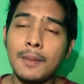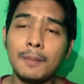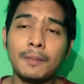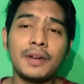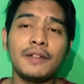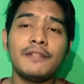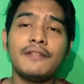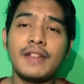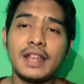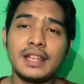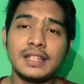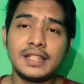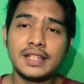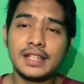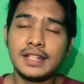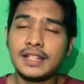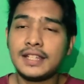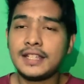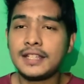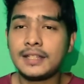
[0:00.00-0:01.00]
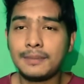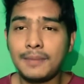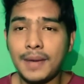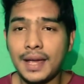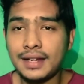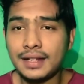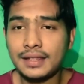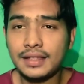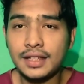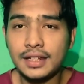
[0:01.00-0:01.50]
prevention is
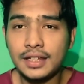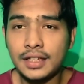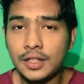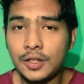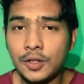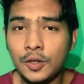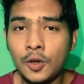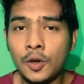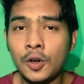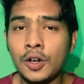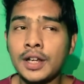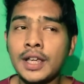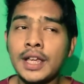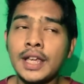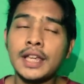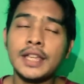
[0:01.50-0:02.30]
better than cure